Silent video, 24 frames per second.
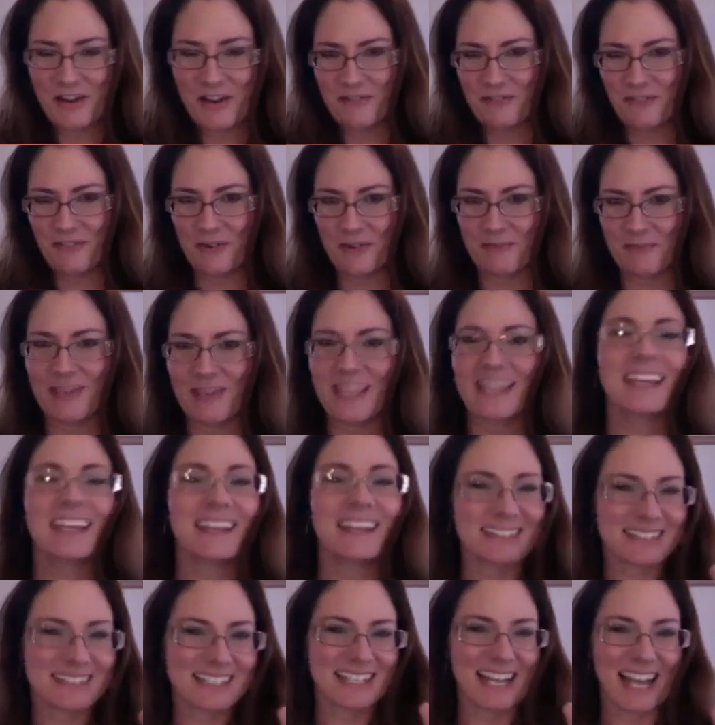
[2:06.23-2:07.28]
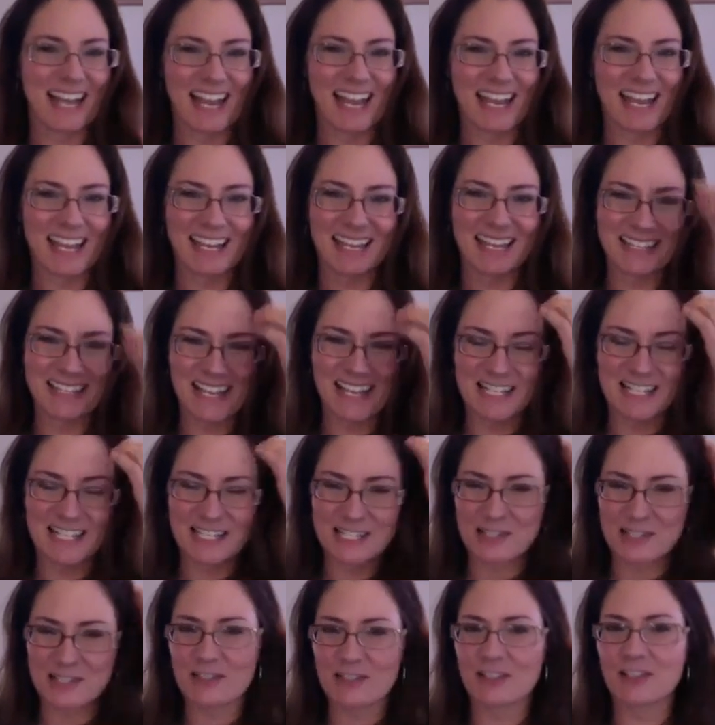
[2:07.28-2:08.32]
for being here today. Not
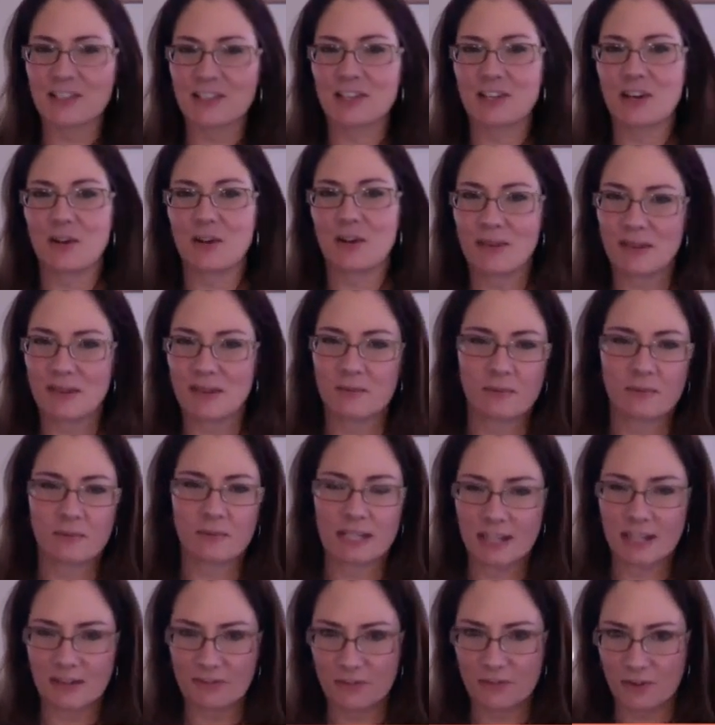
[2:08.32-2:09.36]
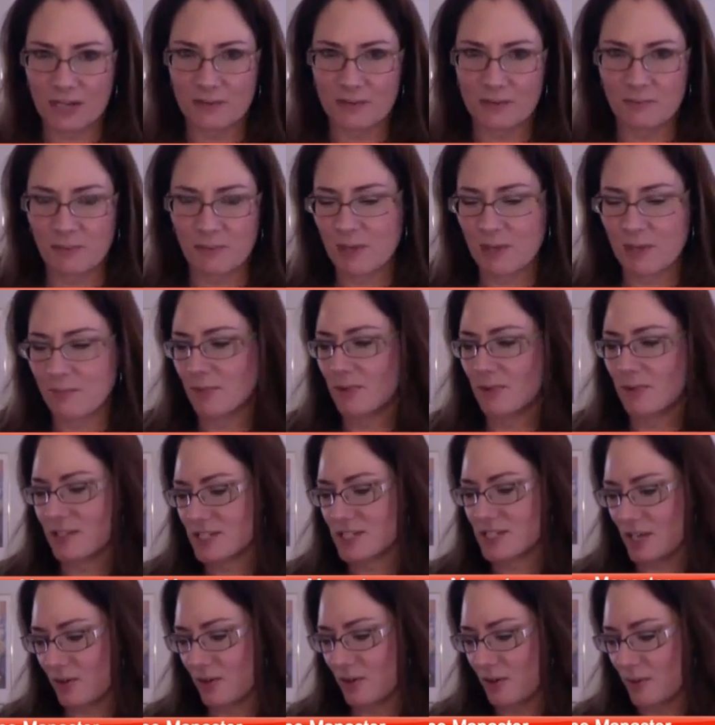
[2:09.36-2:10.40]
just, you know, we love great people
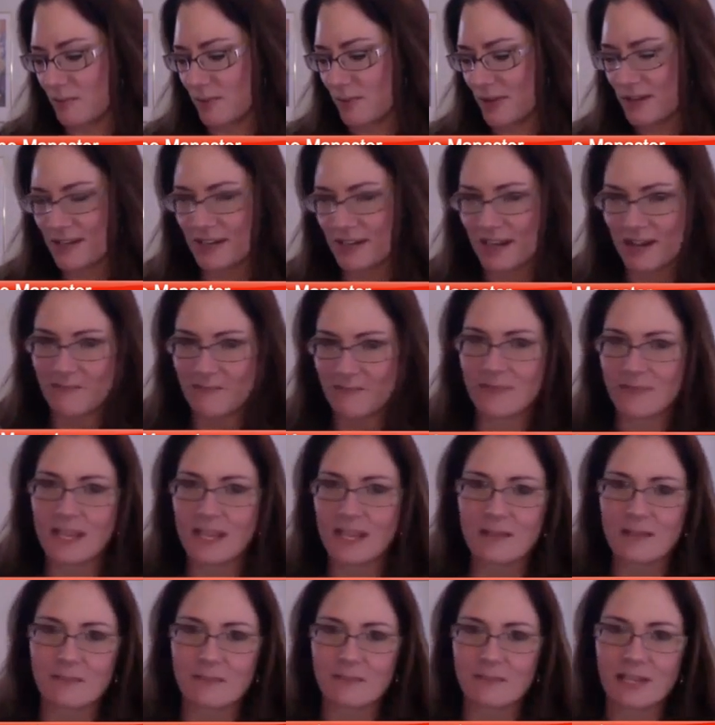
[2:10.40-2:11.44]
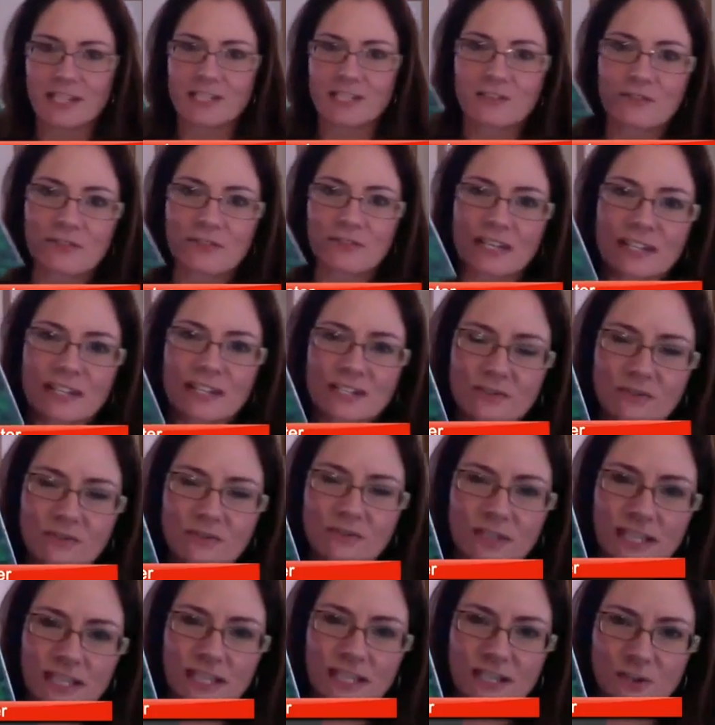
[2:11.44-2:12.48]
in general, but because you've written this
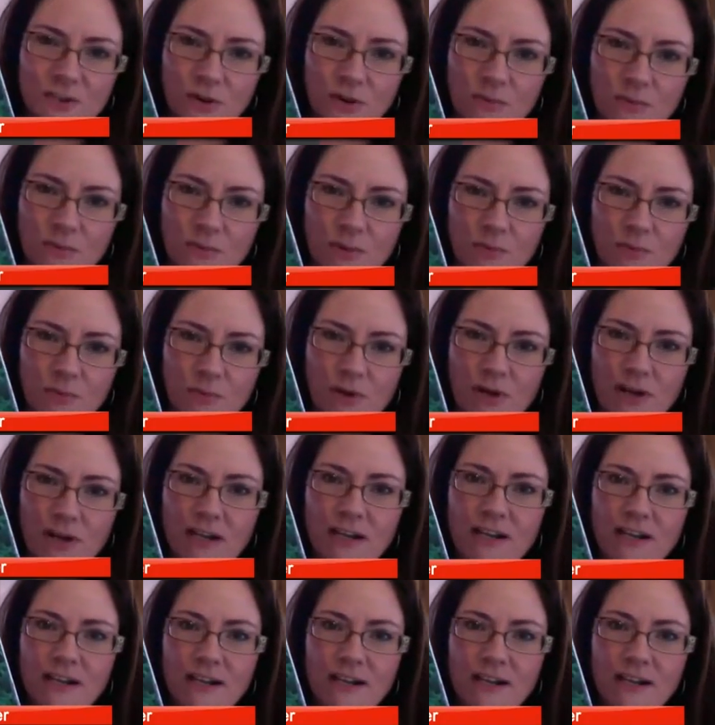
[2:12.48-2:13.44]
really adorable book.